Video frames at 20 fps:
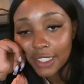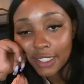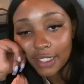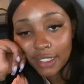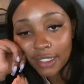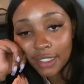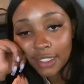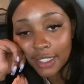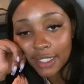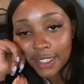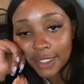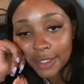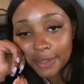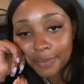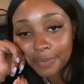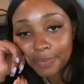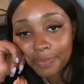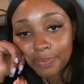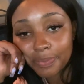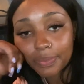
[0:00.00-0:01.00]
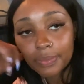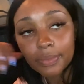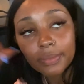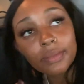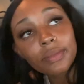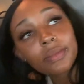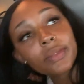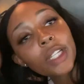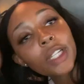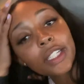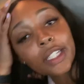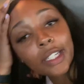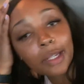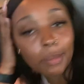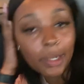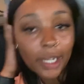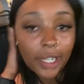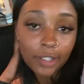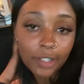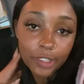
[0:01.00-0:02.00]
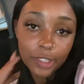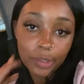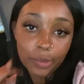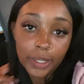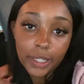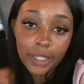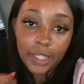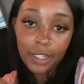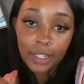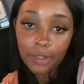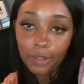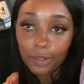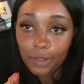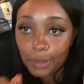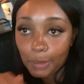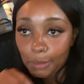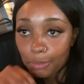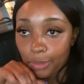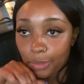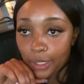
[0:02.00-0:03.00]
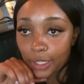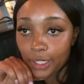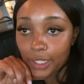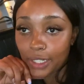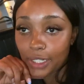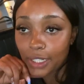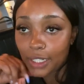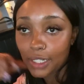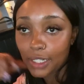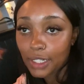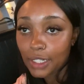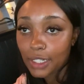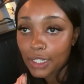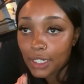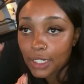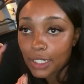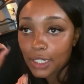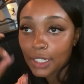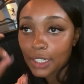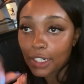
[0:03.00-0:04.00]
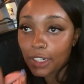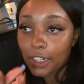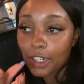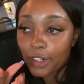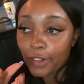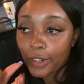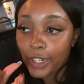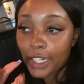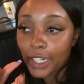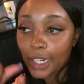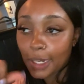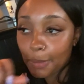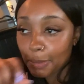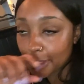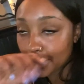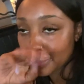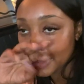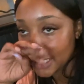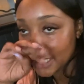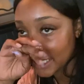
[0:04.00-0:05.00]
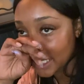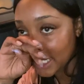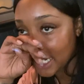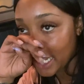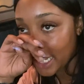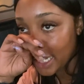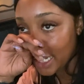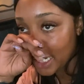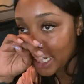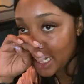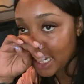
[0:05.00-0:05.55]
Yeah, my hair is sweat now. But great accomplishments today.